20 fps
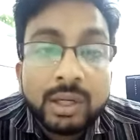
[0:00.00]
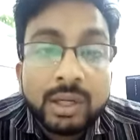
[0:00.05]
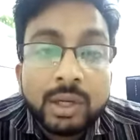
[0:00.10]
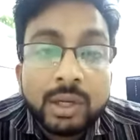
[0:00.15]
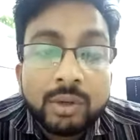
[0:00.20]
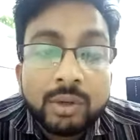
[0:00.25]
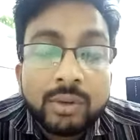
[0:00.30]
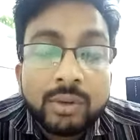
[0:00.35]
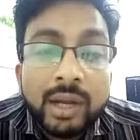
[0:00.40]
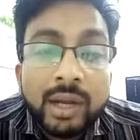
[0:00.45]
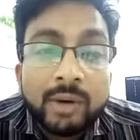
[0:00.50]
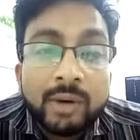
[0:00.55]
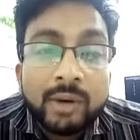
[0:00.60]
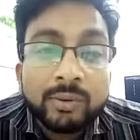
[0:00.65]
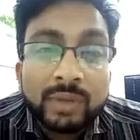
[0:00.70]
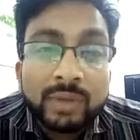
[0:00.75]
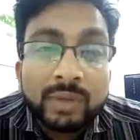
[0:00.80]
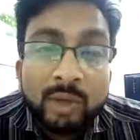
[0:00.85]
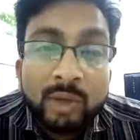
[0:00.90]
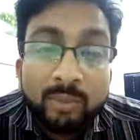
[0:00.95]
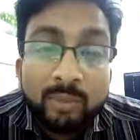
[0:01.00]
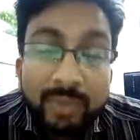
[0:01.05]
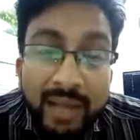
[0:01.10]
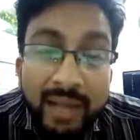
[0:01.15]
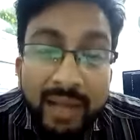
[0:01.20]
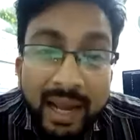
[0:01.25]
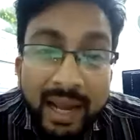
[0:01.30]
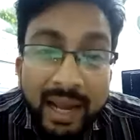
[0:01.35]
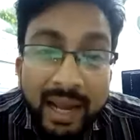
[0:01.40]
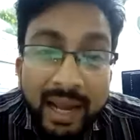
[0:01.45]
We have to give
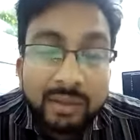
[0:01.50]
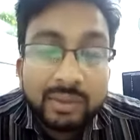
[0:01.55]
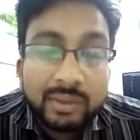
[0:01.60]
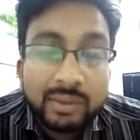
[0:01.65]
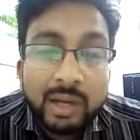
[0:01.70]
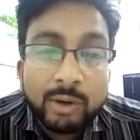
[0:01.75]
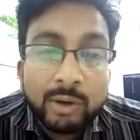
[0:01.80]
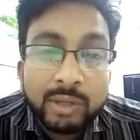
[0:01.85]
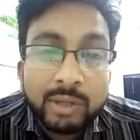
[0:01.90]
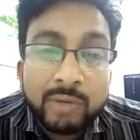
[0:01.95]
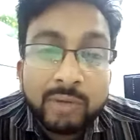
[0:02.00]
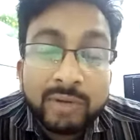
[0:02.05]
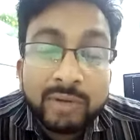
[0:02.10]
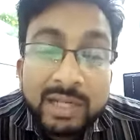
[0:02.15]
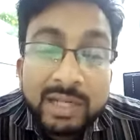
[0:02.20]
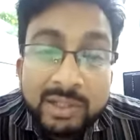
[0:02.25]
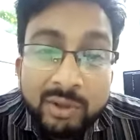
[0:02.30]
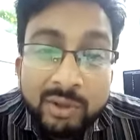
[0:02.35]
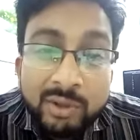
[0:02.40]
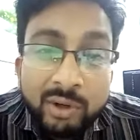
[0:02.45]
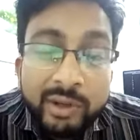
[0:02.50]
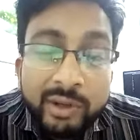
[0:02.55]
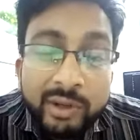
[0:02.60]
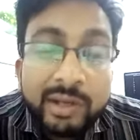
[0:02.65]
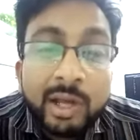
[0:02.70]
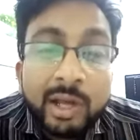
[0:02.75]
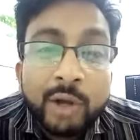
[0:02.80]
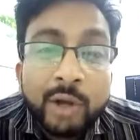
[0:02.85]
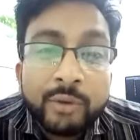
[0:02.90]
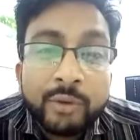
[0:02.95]
blood. We have to give crystalloid.
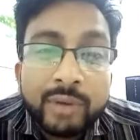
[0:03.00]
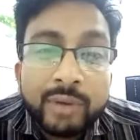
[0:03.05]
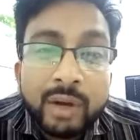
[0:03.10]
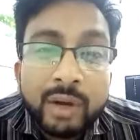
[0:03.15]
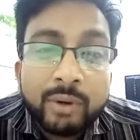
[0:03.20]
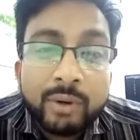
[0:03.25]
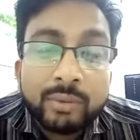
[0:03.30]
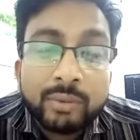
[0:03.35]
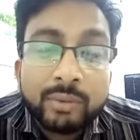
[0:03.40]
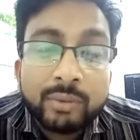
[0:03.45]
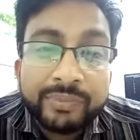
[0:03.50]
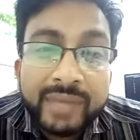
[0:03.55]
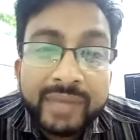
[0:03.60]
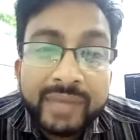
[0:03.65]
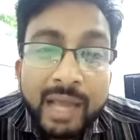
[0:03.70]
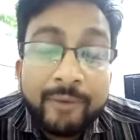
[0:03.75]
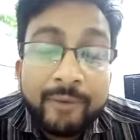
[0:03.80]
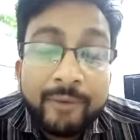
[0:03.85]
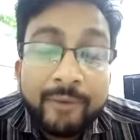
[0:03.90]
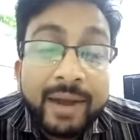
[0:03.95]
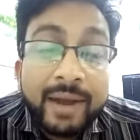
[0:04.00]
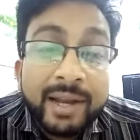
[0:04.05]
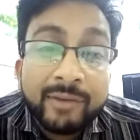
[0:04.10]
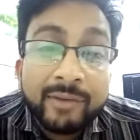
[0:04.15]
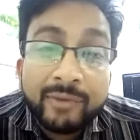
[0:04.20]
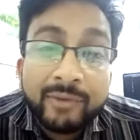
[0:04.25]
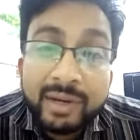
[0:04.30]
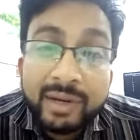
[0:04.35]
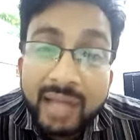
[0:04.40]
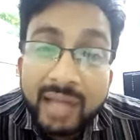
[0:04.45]
We have to have
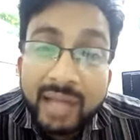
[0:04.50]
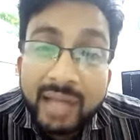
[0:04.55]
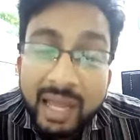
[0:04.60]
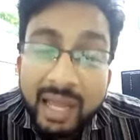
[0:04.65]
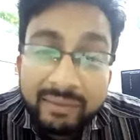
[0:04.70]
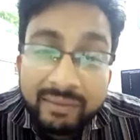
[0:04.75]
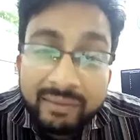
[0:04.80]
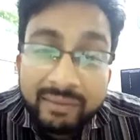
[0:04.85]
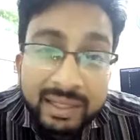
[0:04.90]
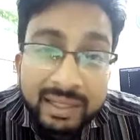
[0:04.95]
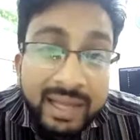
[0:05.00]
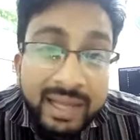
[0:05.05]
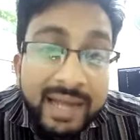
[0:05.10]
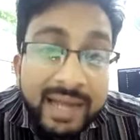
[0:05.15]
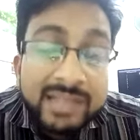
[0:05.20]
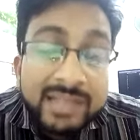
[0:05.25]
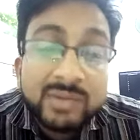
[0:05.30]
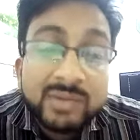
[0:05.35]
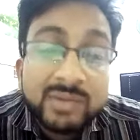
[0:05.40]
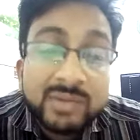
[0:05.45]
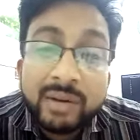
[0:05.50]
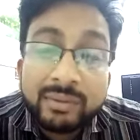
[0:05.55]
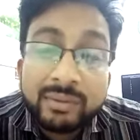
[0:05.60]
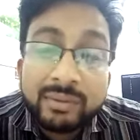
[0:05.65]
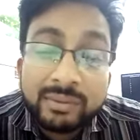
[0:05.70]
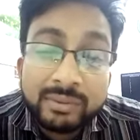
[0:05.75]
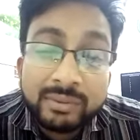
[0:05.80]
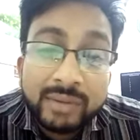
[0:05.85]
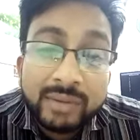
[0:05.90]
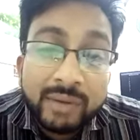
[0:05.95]
adequate IV lines. You have
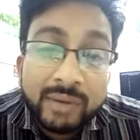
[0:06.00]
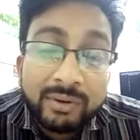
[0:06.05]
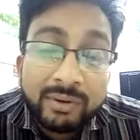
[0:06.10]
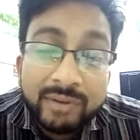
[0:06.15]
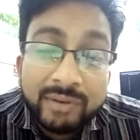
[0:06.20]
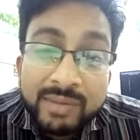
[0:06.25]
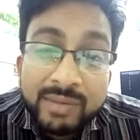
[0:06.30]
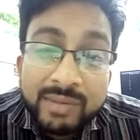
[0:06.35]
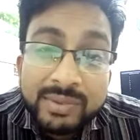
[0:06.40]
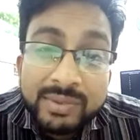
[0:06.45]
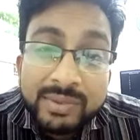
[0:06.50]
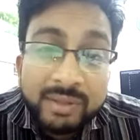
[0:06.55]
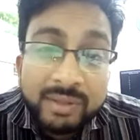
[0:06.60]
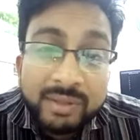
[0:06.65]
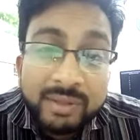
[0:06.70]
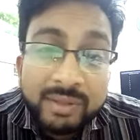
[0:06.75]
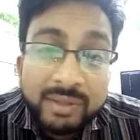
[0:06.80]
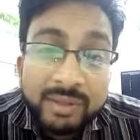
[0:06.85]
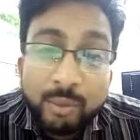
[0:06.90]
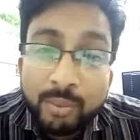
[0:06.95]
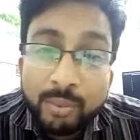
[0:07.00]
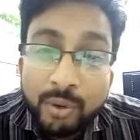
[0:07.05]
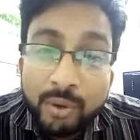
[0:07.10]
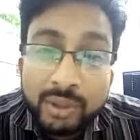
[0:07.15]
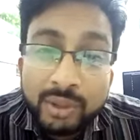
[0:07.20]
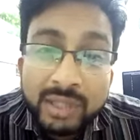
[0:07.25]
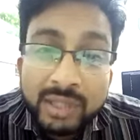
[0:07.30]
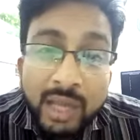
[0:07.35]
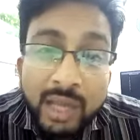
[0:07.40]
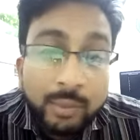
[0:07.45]
to have a drips on your
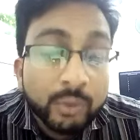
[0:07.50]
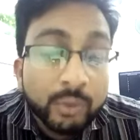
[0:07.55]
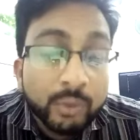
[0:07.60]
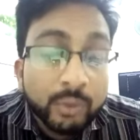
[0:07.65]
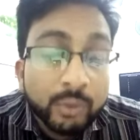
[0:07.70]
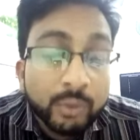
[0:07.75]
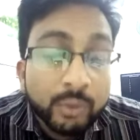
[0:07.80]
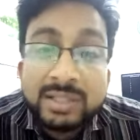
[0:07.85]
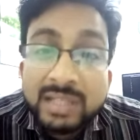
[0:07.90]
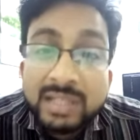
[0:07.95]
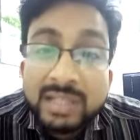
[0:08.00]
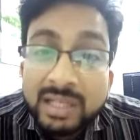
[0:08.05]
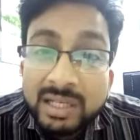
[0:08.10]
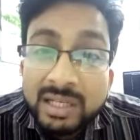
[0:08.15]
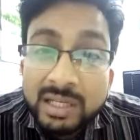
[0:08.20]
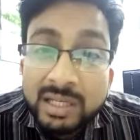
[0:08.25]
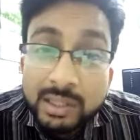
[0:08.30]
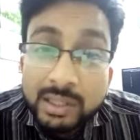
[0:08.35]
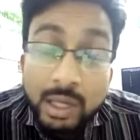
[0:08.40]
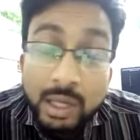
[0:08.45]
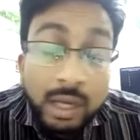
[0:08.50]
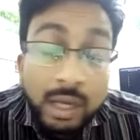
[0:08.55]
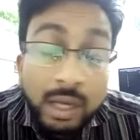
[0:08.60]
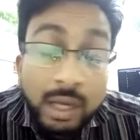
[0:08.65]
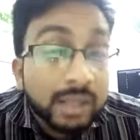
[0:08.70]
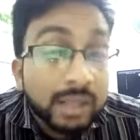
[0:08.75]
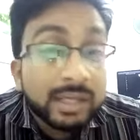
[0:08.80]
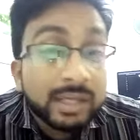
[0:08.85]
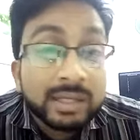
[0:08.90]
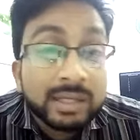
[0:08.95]
both arm. You need seniors
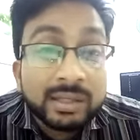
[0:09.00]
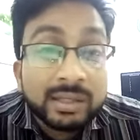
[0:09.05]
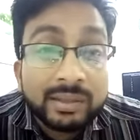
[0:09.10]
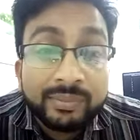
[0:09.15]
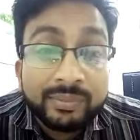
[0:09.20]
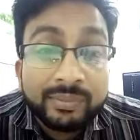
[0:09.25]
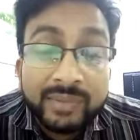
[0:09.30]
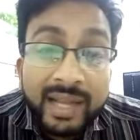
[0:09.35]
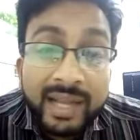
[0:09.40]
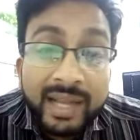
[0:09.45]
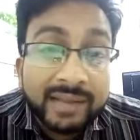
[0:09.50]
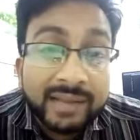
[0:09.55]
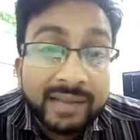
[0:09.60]
in like